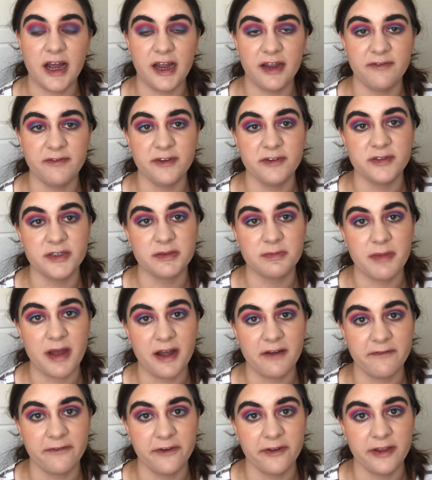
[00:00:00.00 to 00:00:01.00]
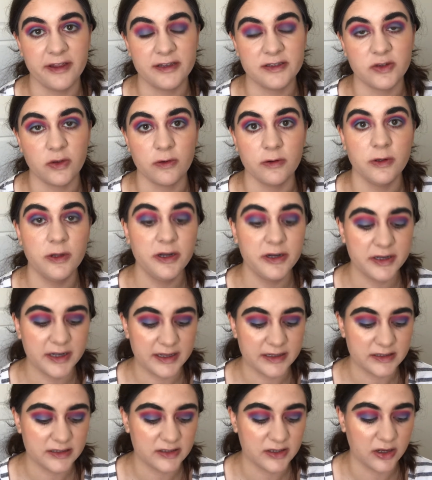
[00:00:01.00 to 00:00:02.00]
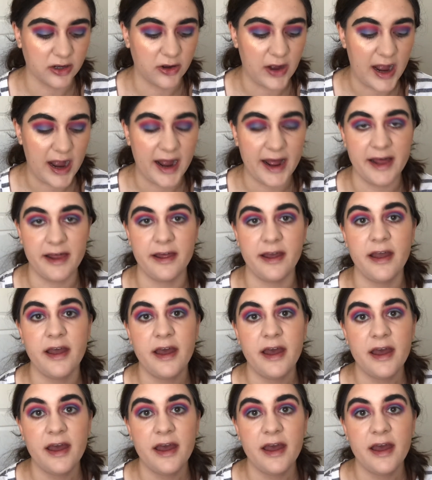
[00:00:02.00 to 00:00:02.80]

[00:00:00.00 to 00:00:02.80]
I've used matte for this whole look, and so I